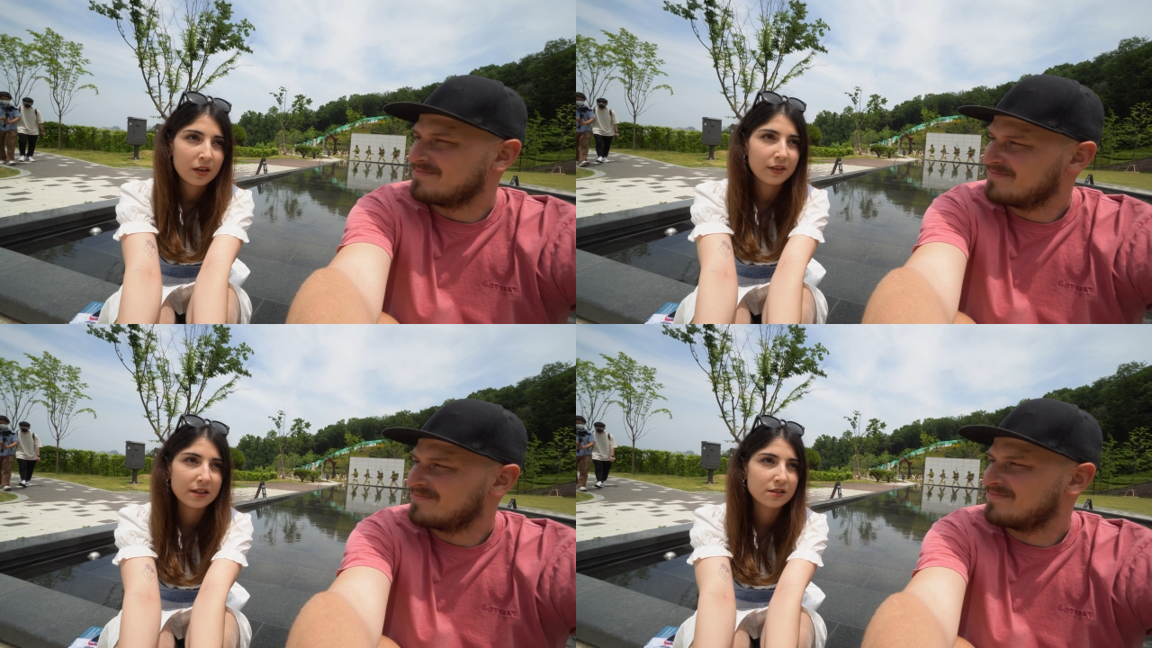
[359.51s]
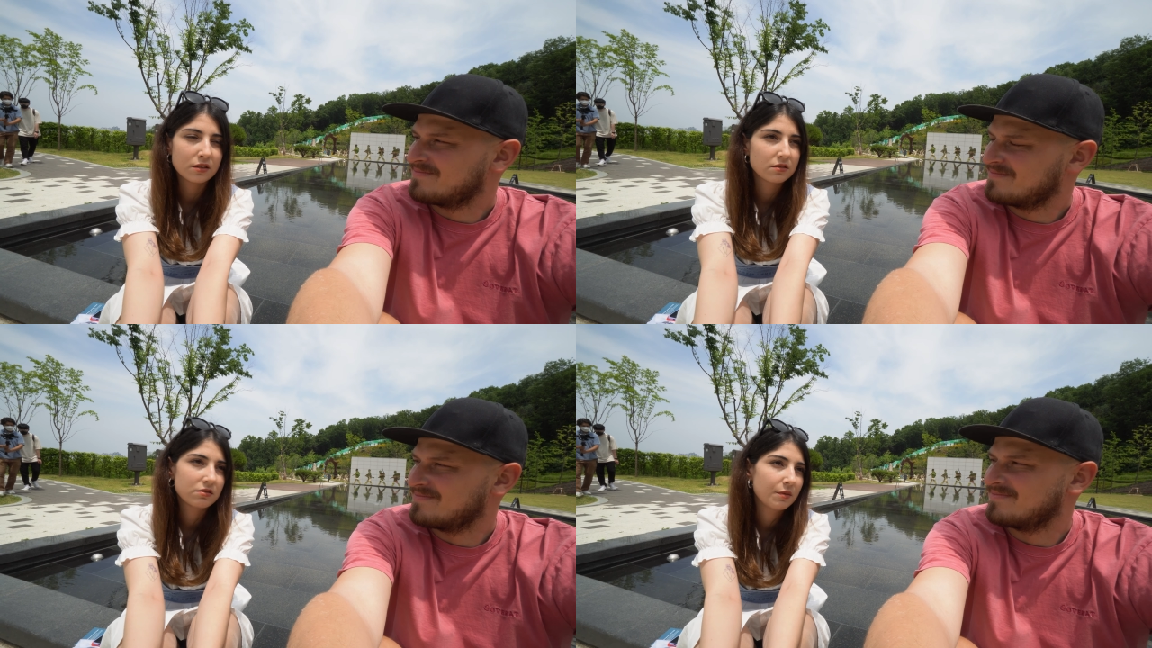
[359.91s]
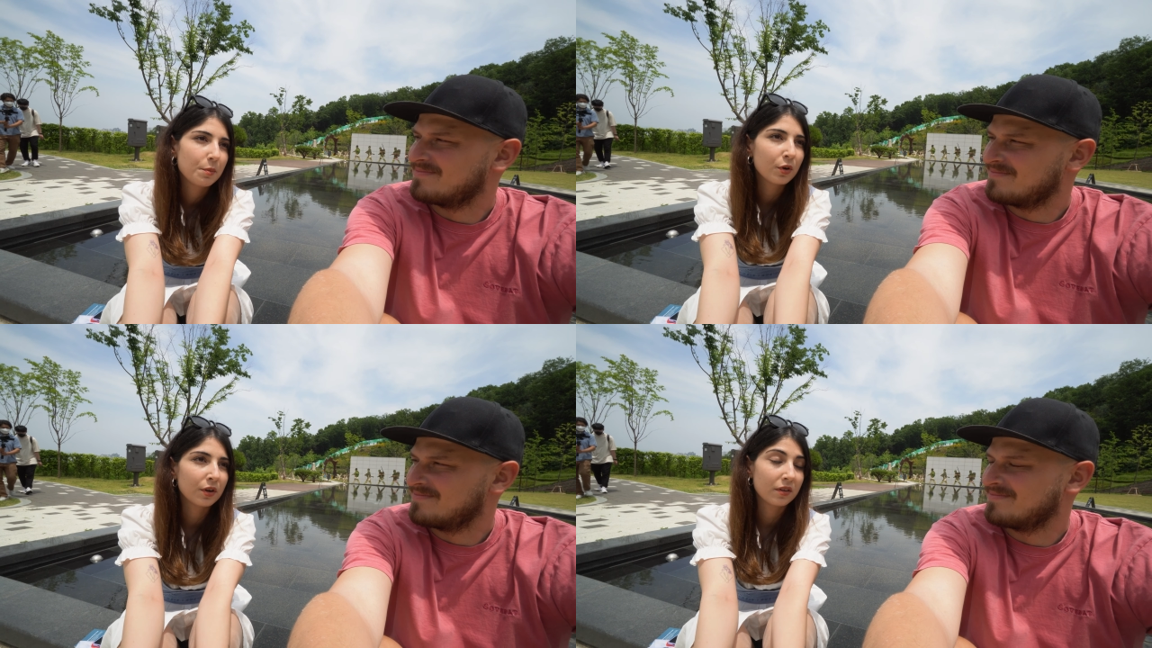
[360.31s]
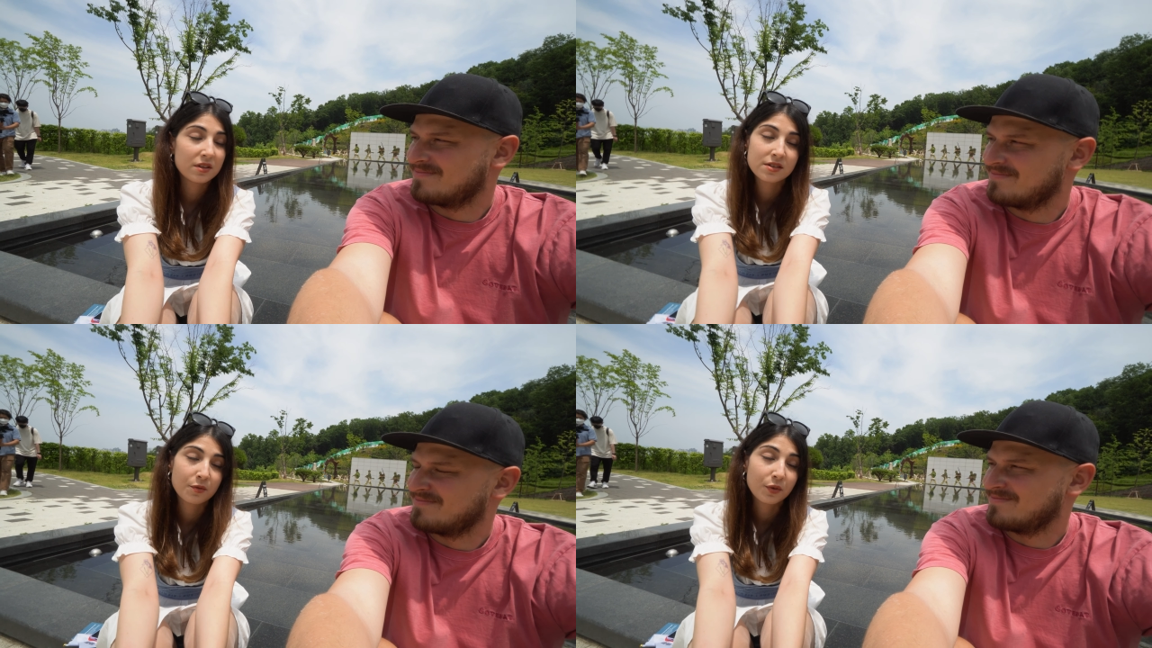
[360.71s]
Speaker 1: that's not important.
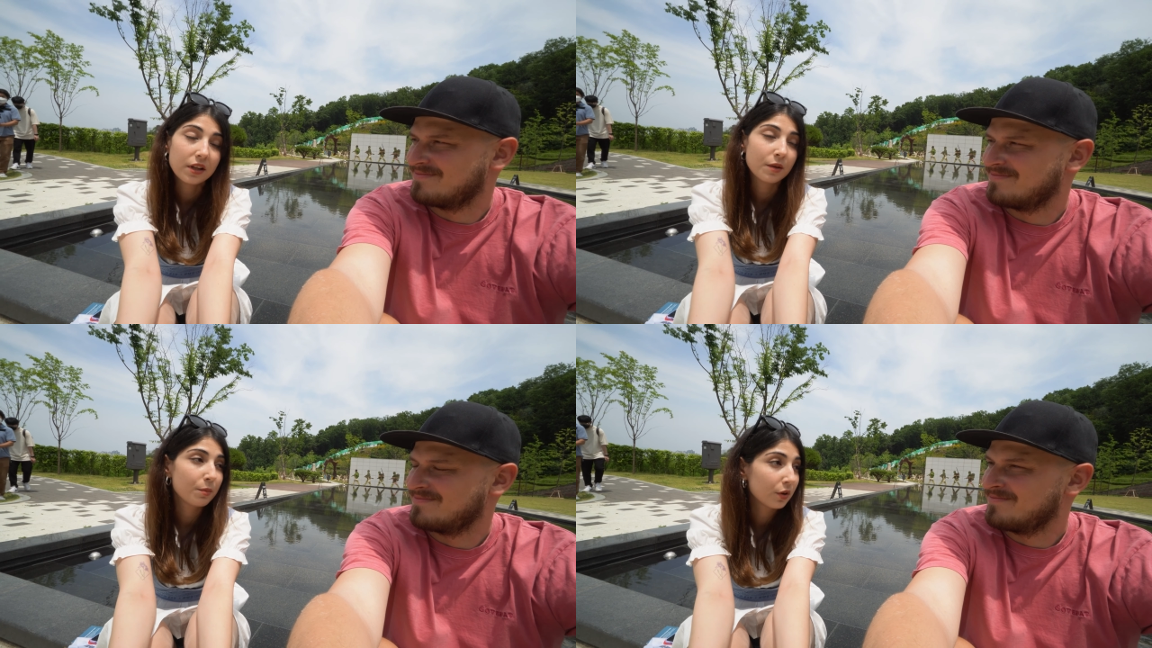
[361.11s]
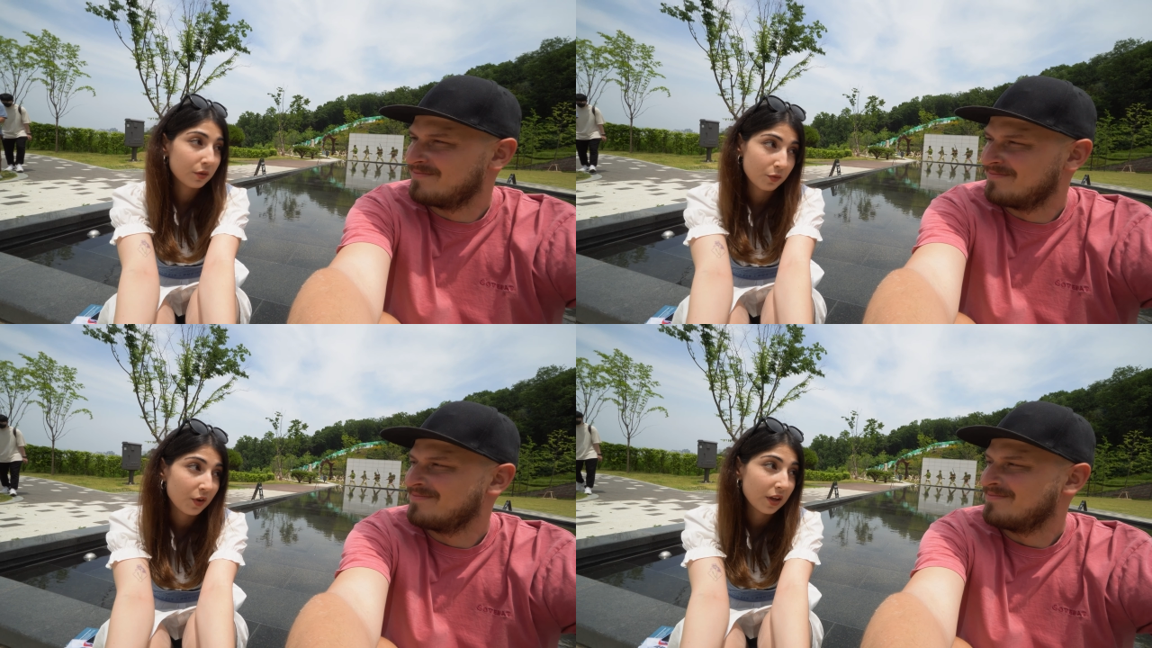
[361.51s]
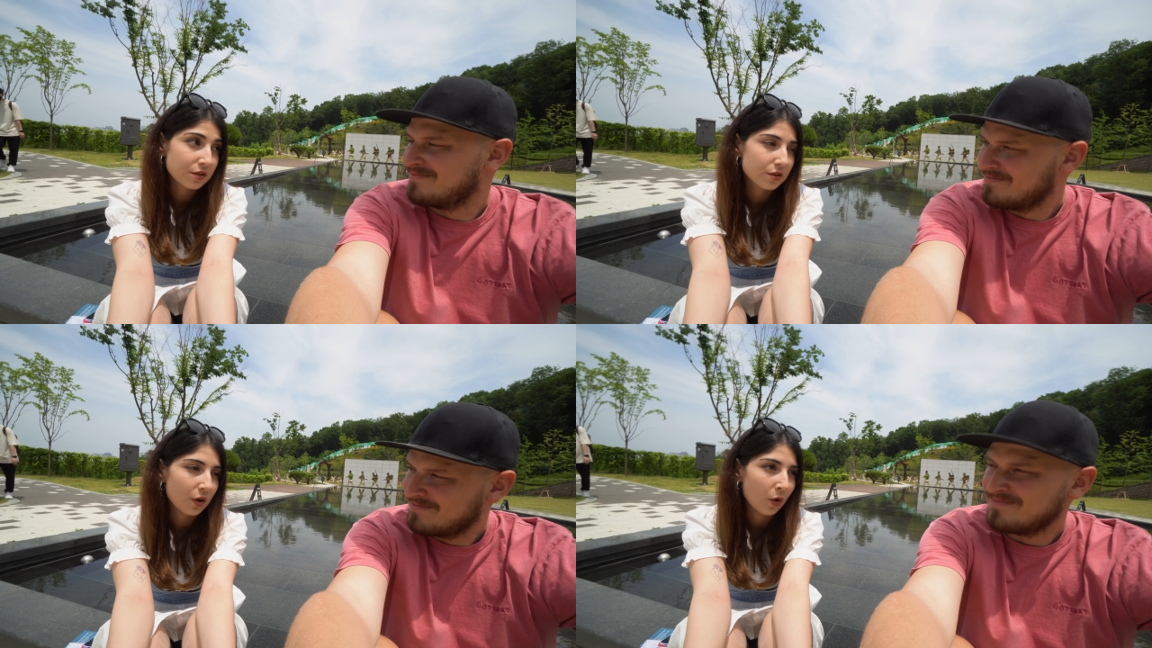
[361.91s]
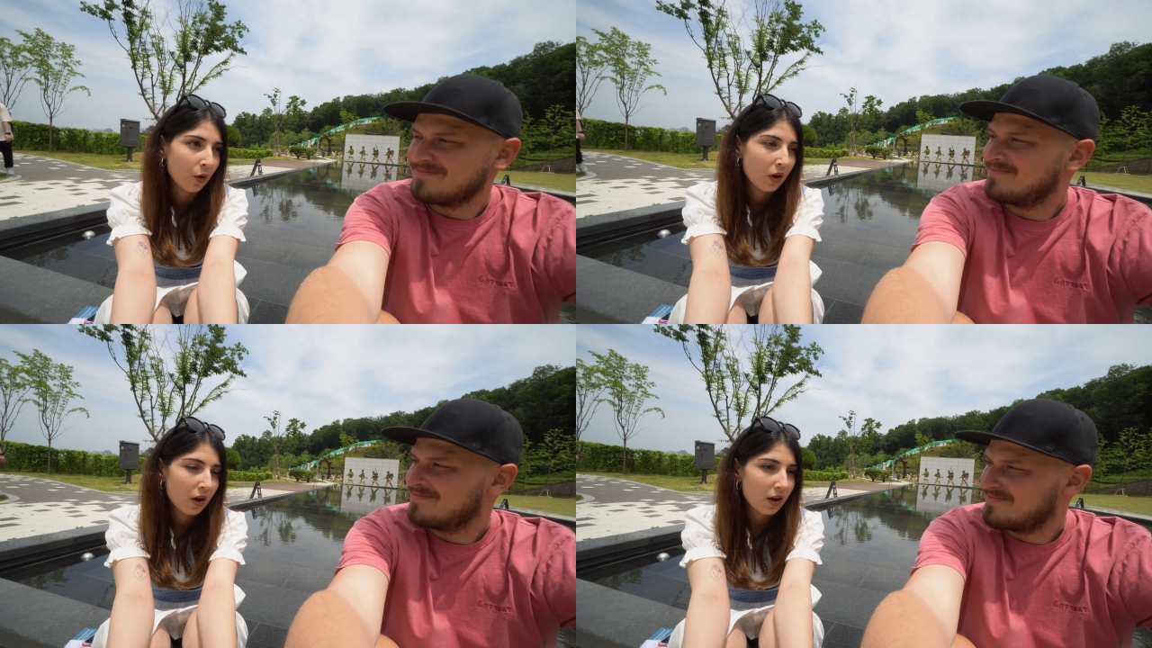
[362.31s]
This is a really important thing, so
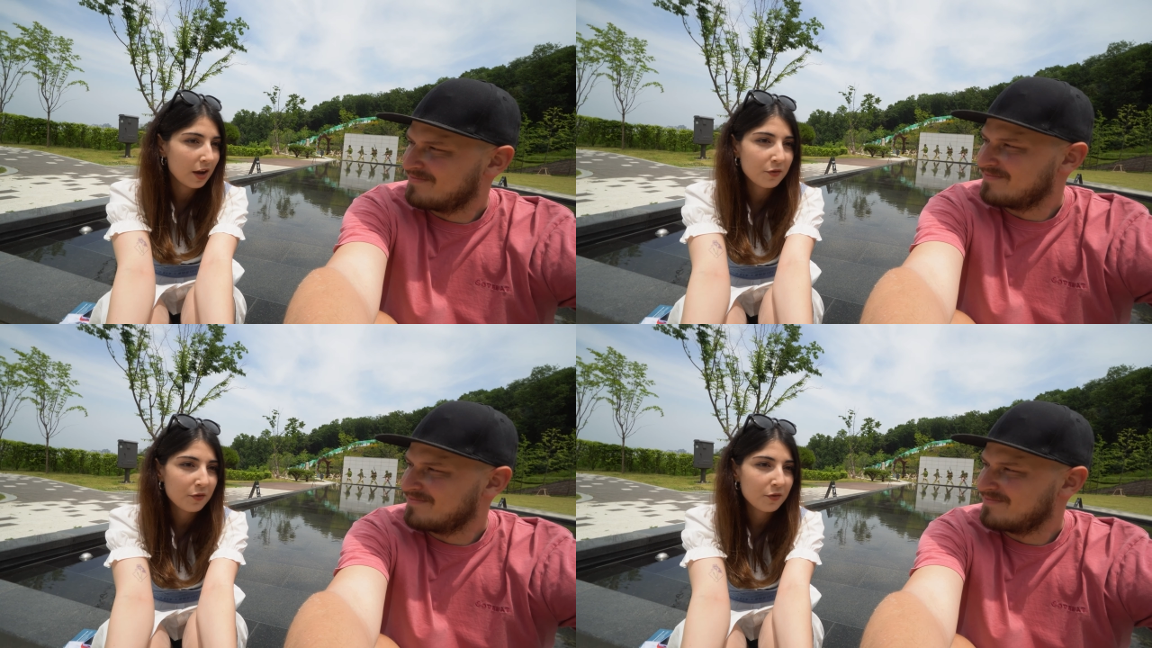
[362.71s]
I